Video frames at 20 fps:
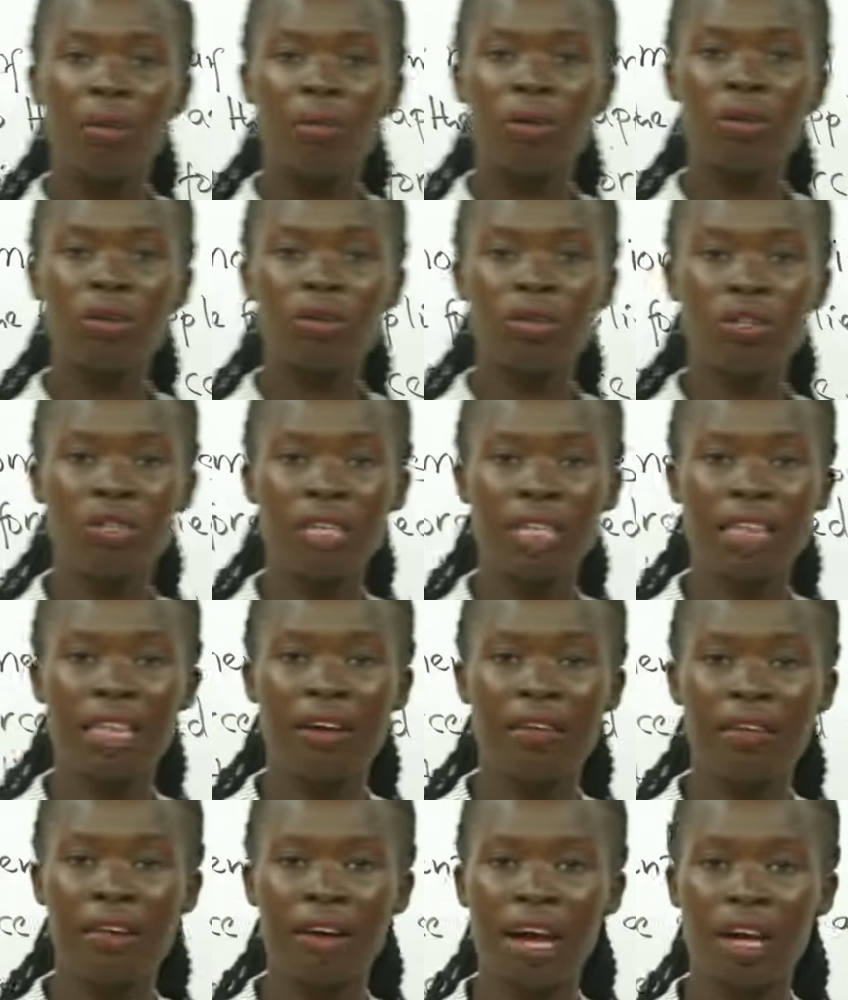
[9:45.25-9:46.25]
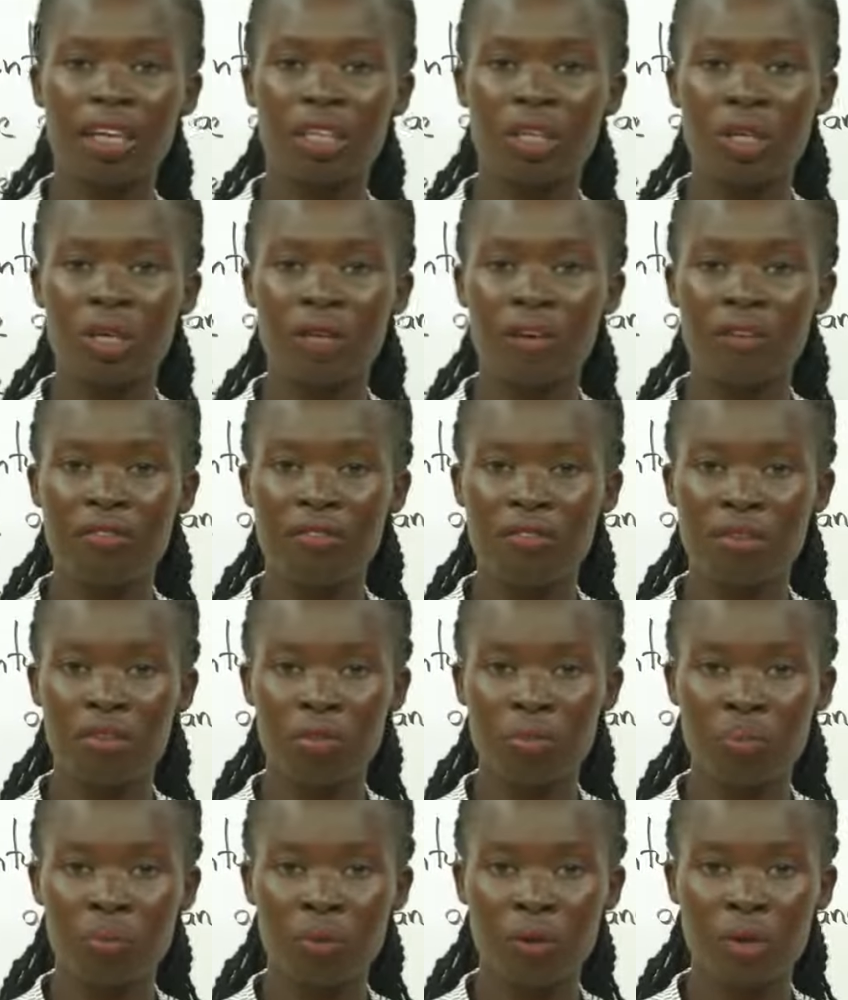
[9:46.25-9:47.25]
you see the reaction of this
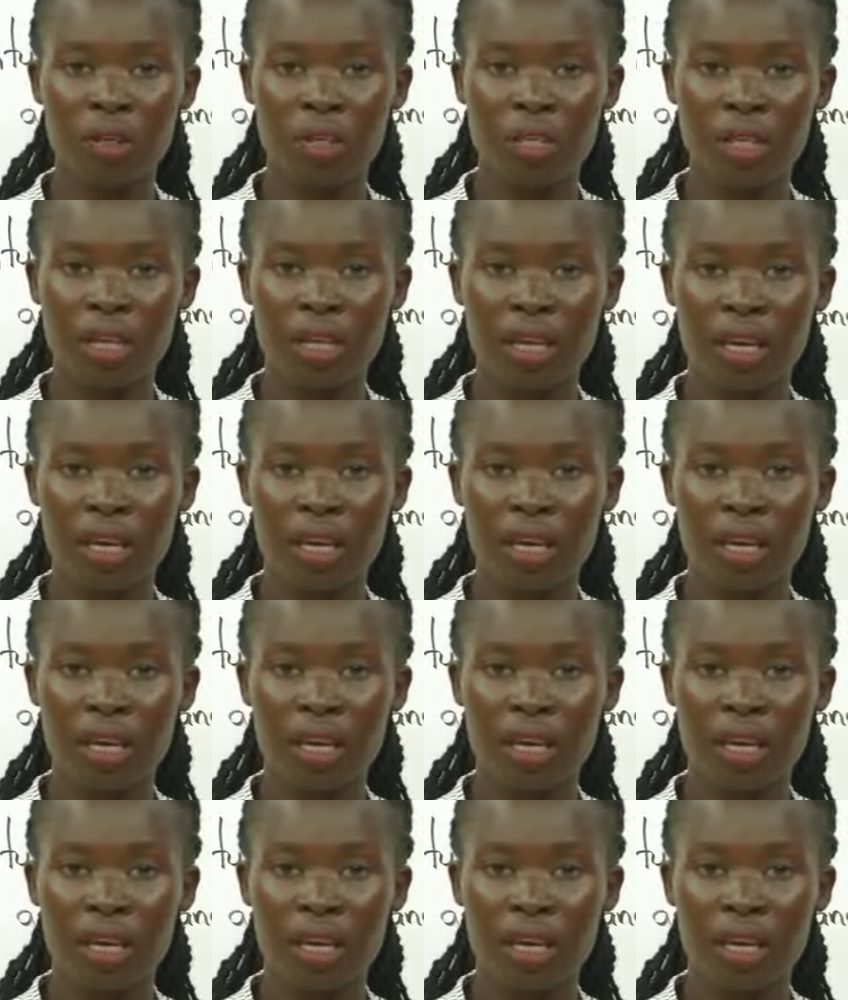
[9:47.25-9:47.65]
boat?